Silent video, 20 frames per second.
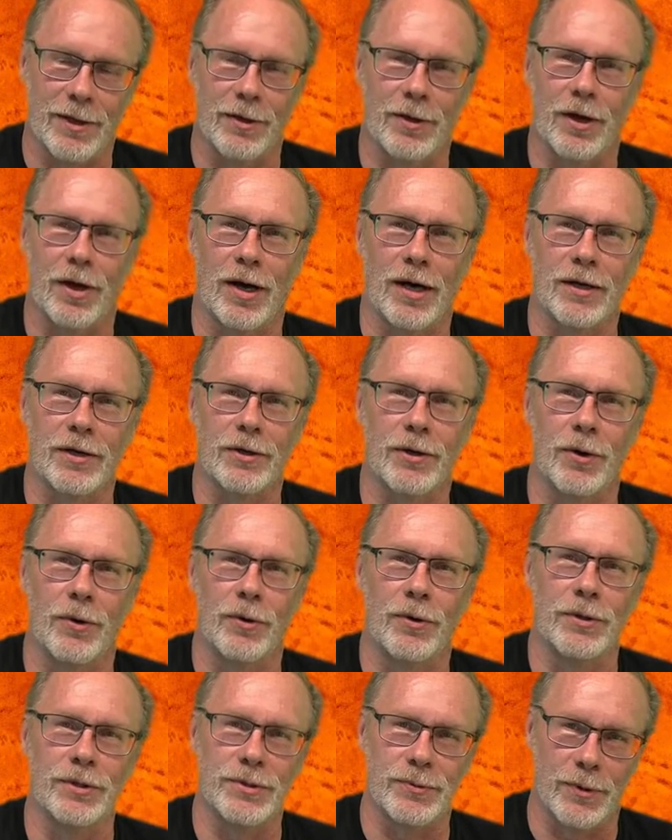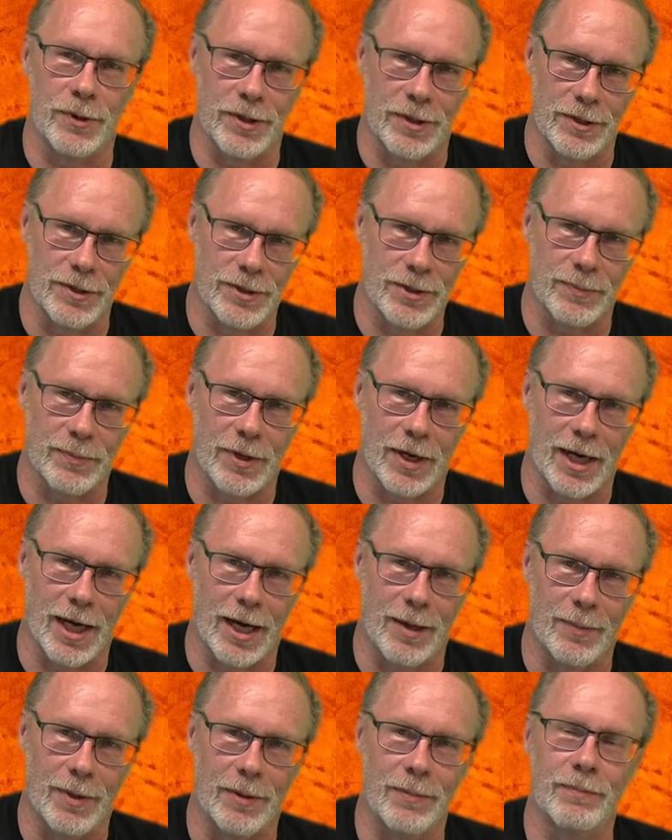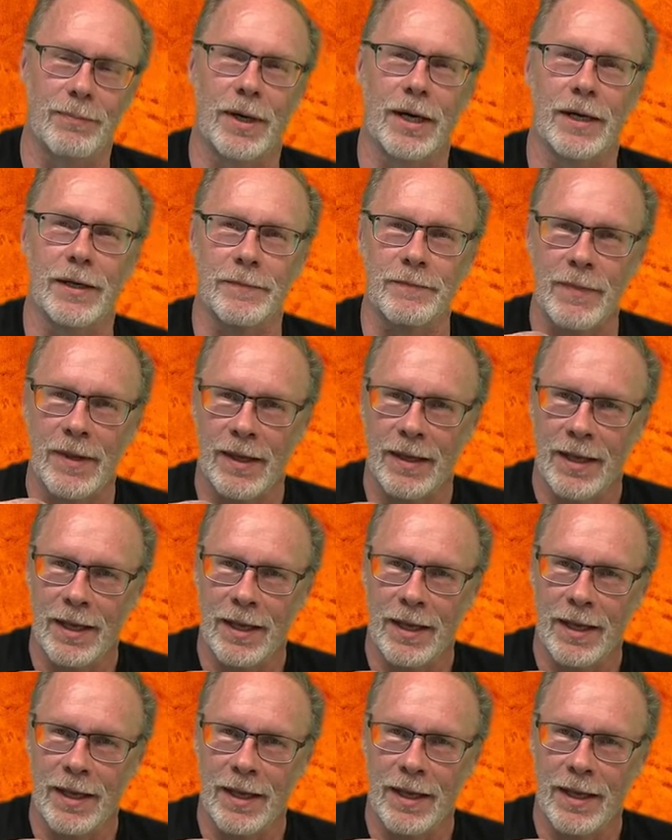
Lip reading: to log codes when there's a problem, but